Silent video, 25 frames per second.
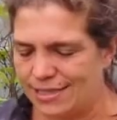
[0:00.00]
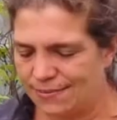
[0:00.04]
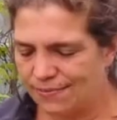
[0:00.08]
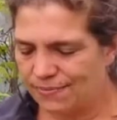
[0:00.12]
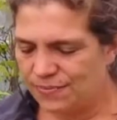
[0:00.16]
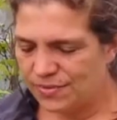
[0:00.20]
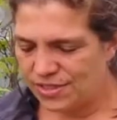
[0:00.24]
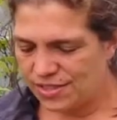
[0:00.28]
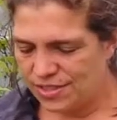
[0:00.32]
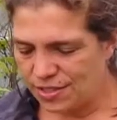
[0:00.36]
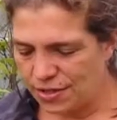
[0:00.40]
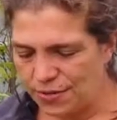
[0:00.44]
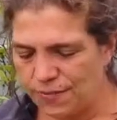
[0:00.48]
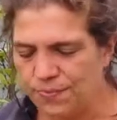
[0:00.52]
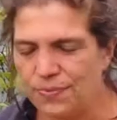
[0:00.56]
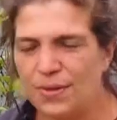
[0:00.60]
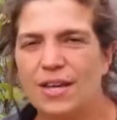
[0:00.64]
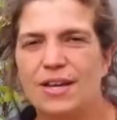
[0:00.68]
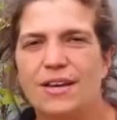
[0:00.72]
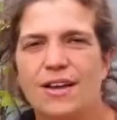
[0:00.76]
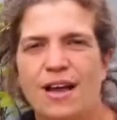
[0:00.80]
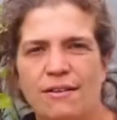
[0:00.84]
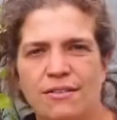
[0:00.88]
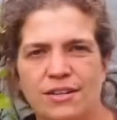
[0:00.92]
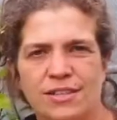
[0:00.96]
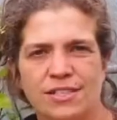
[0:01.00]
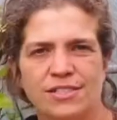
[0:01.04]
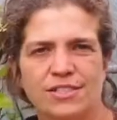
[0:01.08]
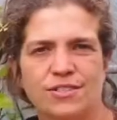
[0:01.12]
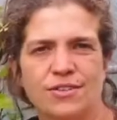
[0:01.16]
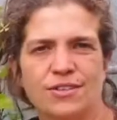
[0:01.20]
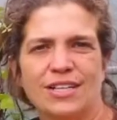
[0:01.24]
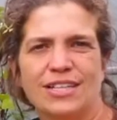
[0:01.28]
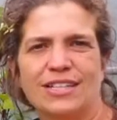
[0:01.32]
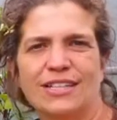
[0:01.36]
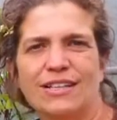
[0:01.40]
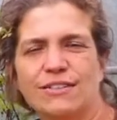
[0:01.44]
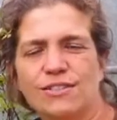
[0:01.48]
So I'm going to
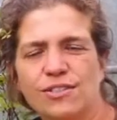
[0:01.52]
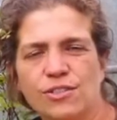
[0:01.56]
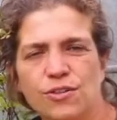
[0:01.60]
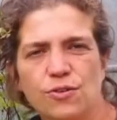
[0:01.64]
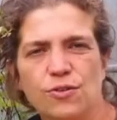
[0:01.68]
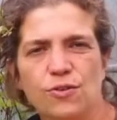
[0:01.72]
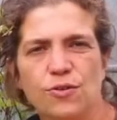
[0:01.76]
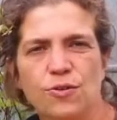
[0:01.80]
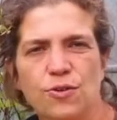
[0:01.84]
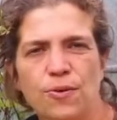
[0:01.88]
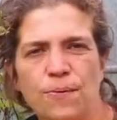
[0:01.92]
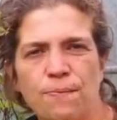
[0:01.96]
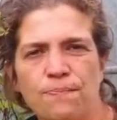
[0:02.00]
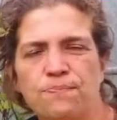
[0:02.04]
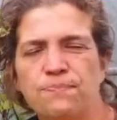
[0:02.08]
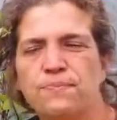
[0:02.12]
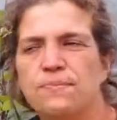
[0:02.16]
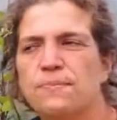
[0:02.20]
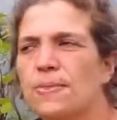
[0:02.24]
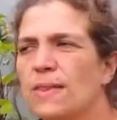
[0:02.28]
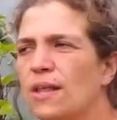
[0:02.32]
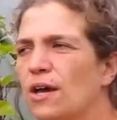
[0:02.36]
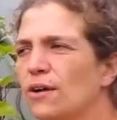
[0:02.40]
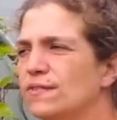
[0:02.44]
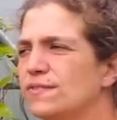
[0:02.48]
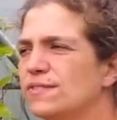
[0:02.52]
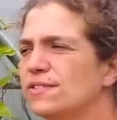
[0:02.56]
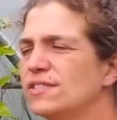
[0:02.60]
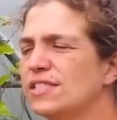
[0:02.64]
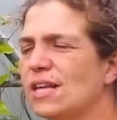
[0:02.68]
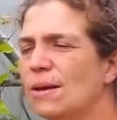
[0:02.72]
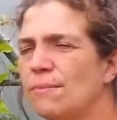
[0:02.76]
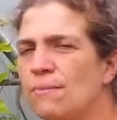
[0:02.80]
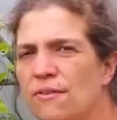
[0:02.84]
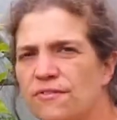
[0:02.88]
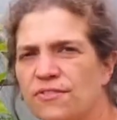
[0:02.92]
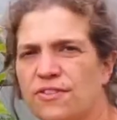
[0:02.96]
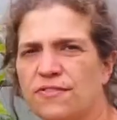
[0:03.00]
do a little tour of
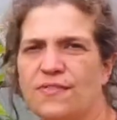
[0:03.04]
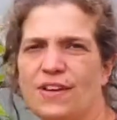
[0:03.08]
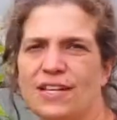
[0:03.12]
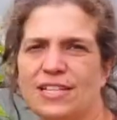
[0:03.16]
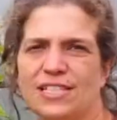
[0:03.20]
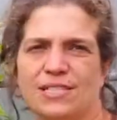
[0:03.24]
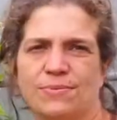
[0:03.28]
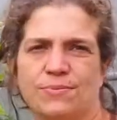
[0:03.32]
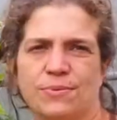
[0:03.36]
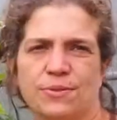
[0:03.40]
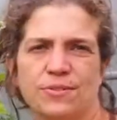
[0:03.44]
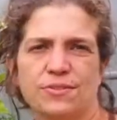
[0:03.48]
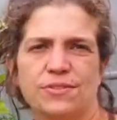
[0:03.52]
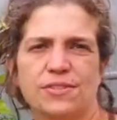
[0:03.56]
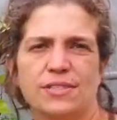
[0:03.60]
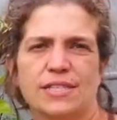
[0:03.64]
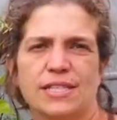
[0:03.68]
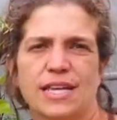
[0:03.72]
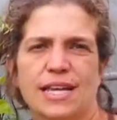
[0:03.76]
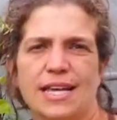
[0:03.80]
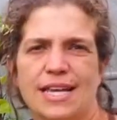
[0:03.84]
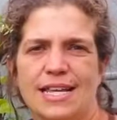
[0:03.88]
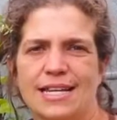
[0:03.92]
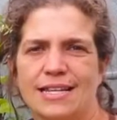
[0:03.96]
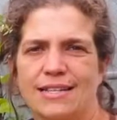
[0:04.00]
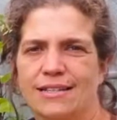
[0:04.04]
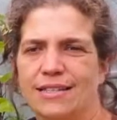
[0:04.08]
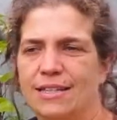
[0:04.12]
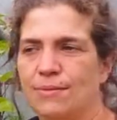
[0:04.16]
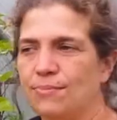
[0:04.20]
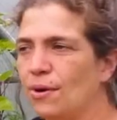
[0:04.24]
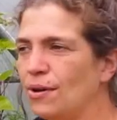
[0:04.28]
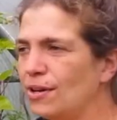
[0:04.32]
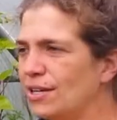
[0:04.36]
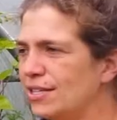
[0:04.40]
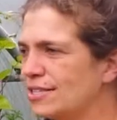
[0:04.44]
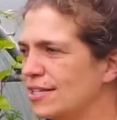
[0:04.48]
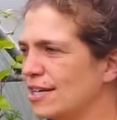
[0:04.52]
some of the vegetables in the
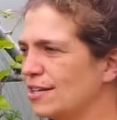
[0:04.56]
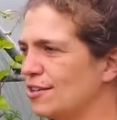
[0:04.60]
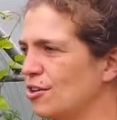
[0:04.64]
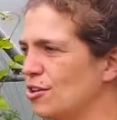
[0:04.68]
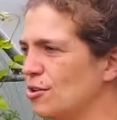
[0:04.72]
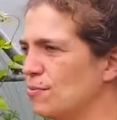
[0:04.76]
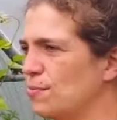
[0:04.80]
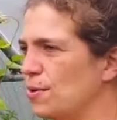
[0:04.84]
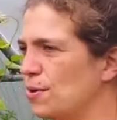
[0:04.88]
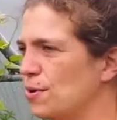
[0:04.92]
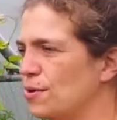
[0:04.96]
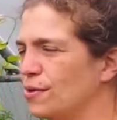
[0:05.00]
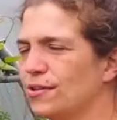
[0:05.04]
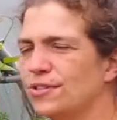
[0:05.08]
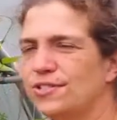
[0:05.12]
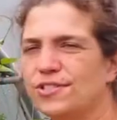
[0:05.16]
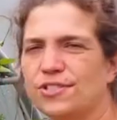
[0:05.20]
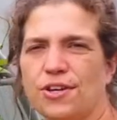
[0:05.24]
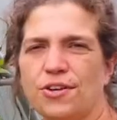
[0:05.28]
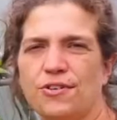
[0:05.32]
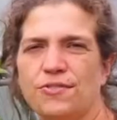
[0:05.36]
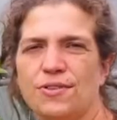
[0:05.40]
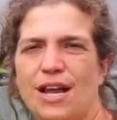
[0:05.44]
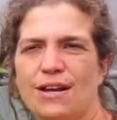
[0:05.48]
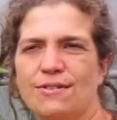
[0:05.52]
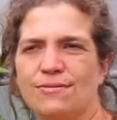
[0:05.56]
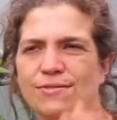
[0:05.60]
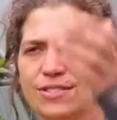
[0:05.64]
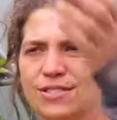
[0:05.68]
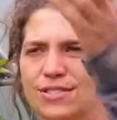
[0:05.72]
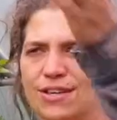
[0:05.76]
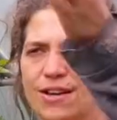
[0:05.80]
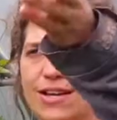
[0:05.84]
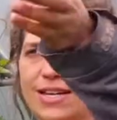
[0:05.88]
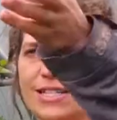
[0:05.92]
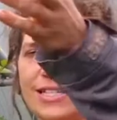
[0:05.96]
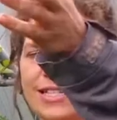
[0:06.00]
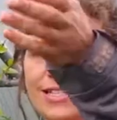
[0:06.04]
polytunnel, but also
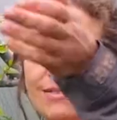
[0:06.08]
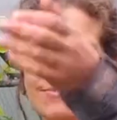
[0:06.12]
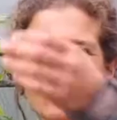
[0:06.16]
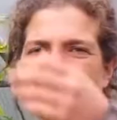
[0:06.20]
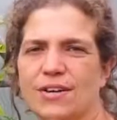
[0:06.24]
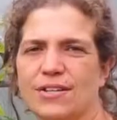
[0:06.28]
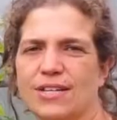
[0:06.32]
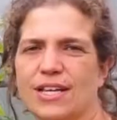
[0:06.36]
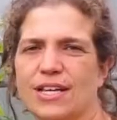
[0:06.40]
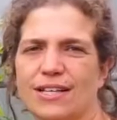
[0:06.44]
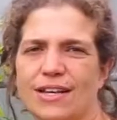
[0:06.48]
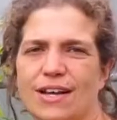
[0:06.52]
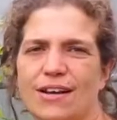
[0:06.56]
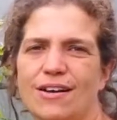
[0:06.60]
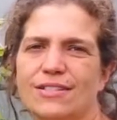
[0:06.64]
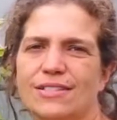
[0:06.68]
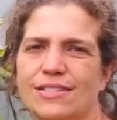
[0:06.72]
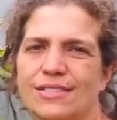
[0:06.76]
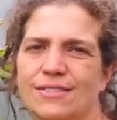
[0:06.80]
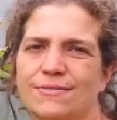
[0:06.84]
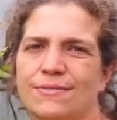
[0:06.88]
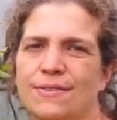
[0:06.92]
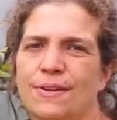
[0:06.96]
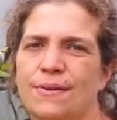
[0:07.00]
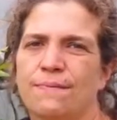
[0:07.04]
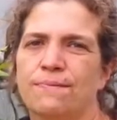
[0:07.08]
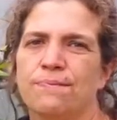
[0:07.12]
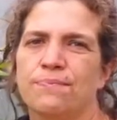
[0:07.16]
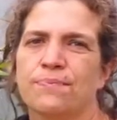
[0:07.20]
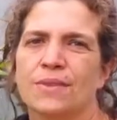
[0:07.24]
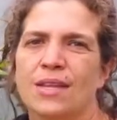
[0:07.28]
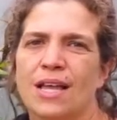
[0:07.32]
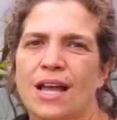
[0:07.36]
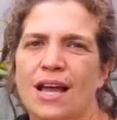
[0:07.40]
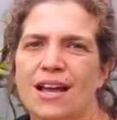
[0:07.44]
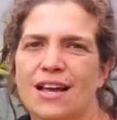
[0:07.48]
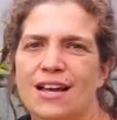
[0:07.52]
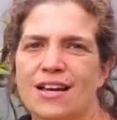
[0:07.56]
outside in the market garden,
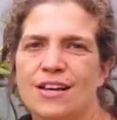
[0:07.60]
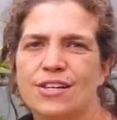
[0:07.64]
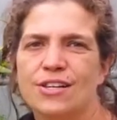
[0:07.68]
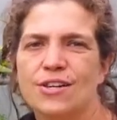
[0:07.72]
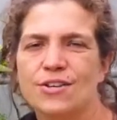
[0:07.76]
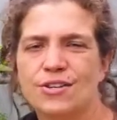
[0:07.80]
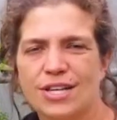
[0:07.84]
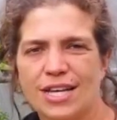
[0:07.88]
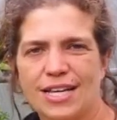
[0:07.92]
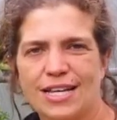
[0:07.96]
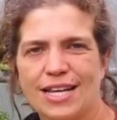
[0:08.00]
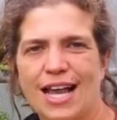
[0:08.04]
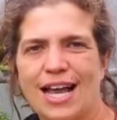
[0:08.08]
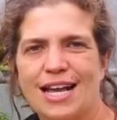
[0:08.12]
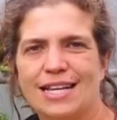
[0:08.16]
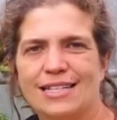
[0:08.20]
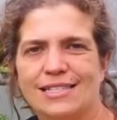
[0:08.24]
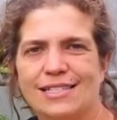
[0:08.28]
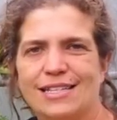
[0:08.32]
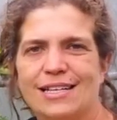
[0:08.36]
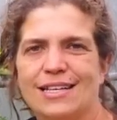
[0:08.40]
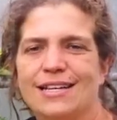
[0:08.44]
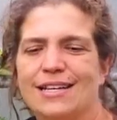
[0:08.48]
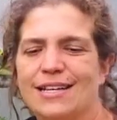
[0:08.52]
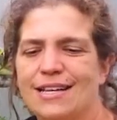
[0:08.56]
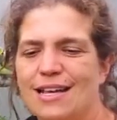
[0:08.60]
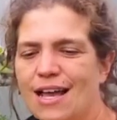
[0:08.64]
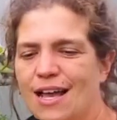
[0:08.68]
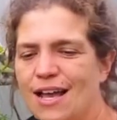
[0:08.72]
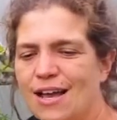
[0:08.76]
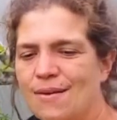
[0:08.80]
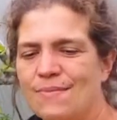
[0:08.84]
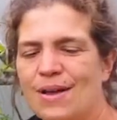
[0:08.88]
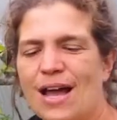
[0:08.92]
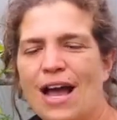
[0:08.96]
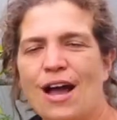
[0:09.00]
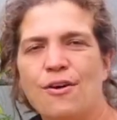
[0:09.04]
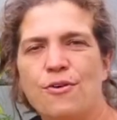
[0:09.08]
looking at
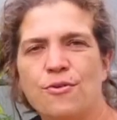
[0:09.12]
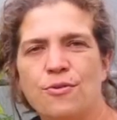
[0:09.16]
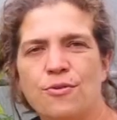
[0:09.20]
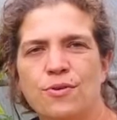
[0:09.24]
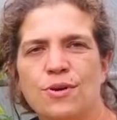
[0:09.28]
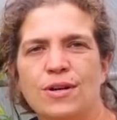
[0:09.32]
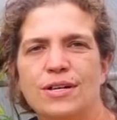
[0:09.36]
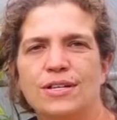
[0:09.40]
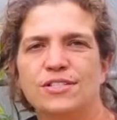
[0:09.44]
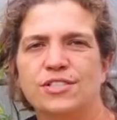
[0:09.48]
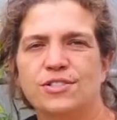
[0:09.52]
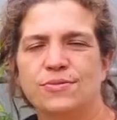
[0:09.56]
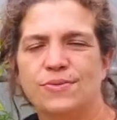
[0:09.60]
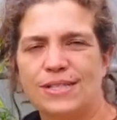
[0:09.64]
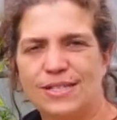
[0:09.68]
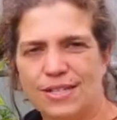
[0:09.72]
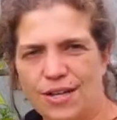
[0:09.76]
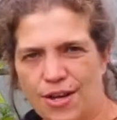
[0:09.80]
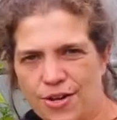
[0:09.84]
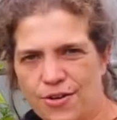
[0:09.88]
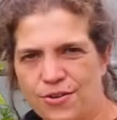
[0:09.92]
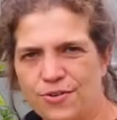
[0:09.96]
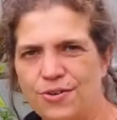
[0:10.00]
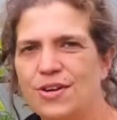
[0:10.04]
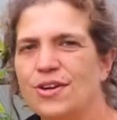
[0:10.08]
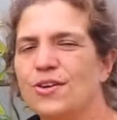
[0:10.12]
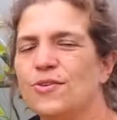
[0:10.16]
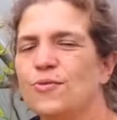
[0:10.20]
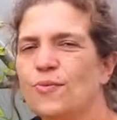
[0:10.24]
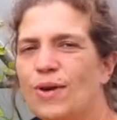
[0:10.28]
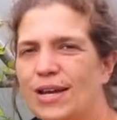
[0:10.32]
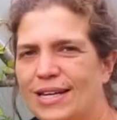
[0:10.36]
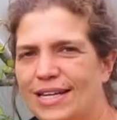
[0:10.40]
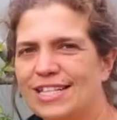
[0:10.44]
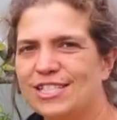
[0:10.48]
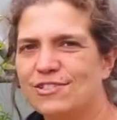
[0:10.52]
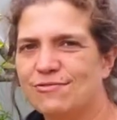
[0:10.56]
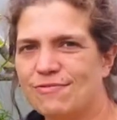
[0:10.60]
how do we know
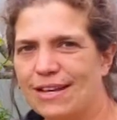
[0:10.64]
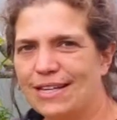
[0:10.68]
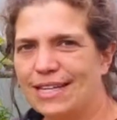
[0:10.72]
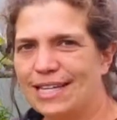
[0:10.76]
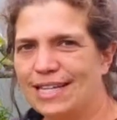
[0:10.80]
when it's ready.